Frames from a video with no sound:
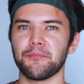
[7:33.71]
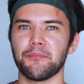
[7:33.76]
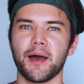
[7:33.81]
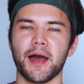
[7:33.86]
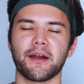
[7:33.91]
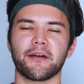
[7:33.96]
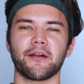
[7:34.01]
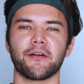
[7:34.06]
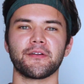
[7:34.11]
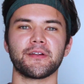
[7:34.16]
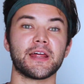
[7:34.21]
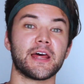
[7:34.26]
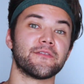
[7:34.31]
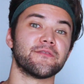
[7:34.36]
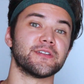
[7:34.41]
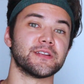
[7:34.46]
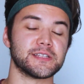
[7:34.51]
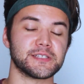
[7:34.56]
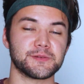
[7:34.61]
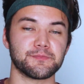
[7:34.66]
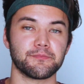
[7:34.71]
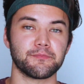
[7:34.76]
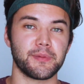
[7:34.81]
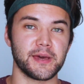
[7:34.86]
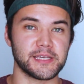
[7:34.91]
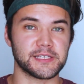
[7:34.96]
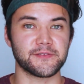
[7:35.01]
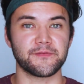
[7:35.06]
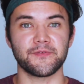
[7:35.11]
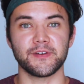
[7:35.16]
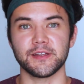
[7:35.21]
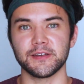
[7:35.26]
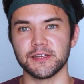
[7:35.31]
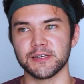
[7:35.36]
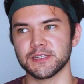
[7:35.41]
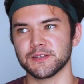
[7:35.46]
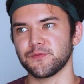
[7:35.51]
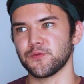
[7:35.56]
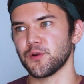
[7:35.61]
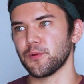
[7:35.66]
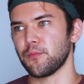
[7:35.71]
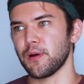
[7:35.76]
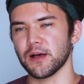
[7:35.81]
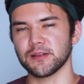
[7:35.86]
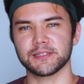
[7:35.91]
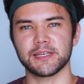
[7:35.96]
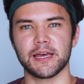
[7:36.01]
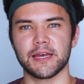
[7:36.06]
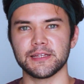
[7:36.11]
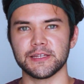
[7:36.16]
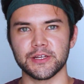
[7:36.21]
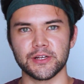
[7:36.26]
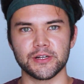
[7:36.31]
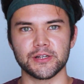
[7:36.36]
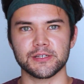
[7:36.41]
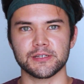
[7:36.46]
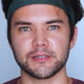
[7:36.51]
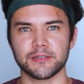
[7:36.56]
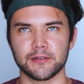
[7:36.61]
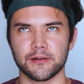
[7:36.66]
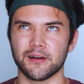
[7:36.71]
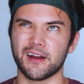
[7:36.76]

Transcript: background in evidence based fitness for about 10 years,